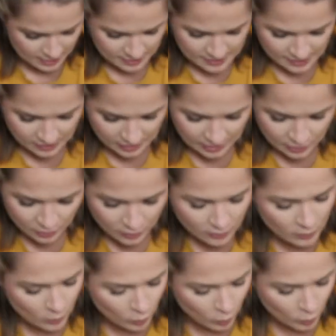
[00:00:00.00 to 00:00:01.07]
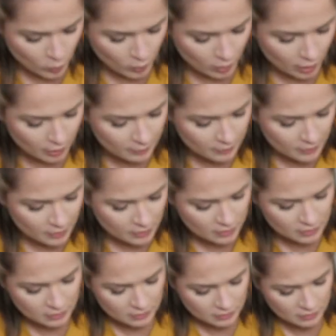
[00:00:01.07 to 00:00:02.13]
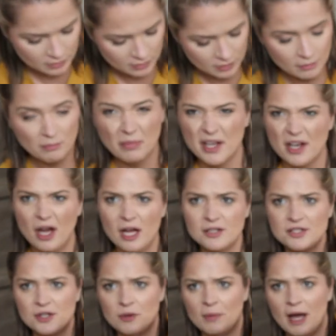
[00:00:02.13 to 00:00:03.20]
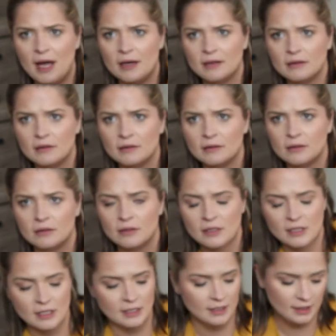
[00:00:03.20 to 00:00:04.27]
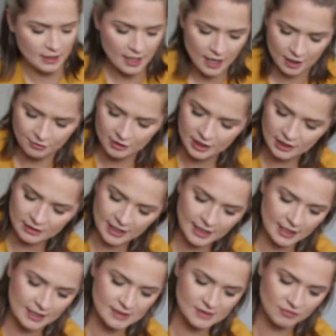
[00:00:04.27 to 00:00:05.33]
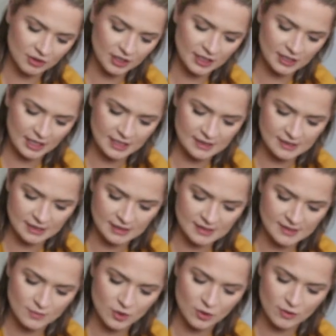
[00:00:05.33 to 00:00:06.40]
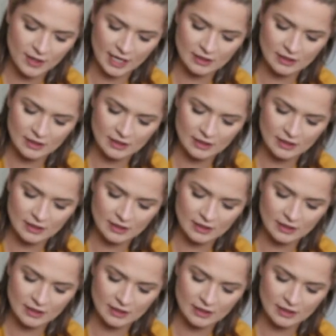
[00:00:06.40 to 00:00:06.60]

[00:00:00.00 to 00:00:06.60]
It's a little warm, but not too bad. yeah, I really like it. It's really nice and smooth.